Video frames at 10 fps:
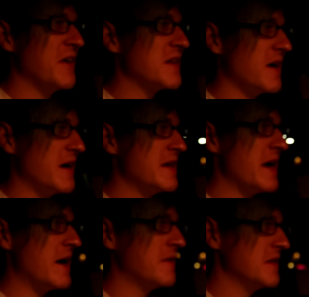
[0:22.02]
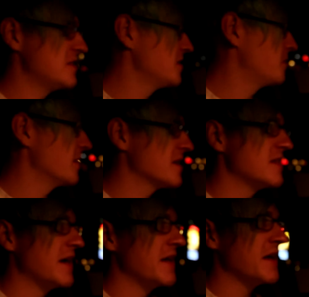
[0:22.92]
VidCon now. It's super
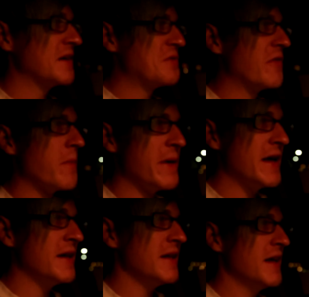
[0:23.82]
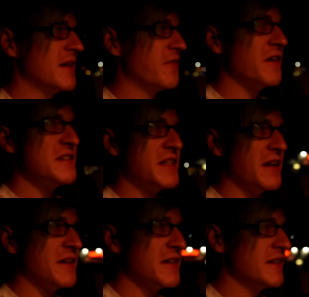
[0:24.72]
exciting. I've never been. First
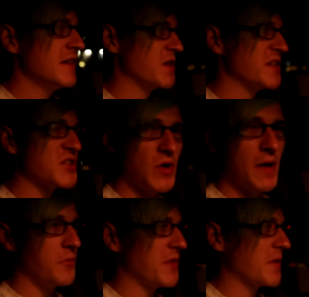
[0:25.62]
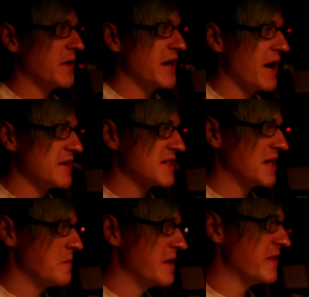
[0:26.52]
year, so the scrub with the green hair is
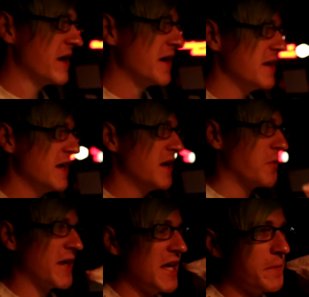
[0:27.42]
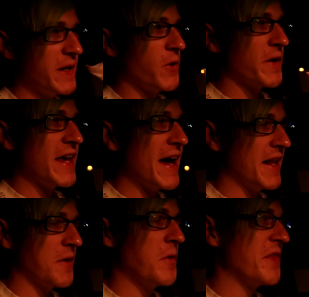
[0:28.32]
gonna be there. We're keeping it
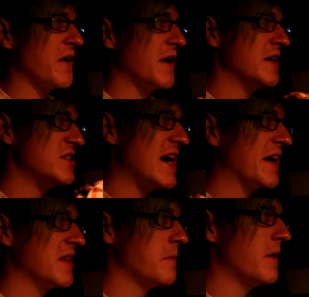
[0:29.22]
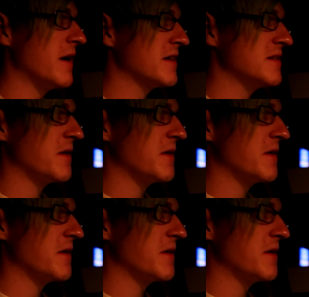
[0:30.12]
organic with our Jack in the Box,